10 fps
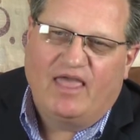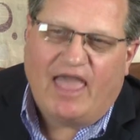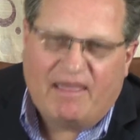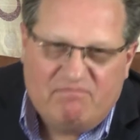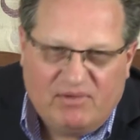
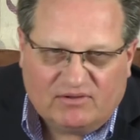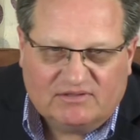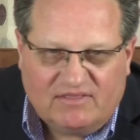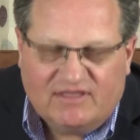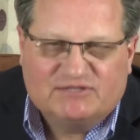and
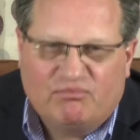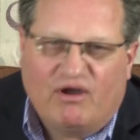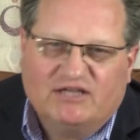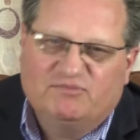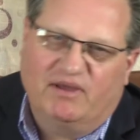building this
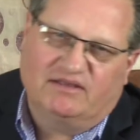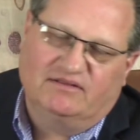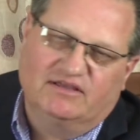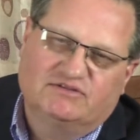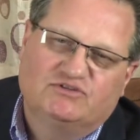prospect
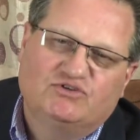list.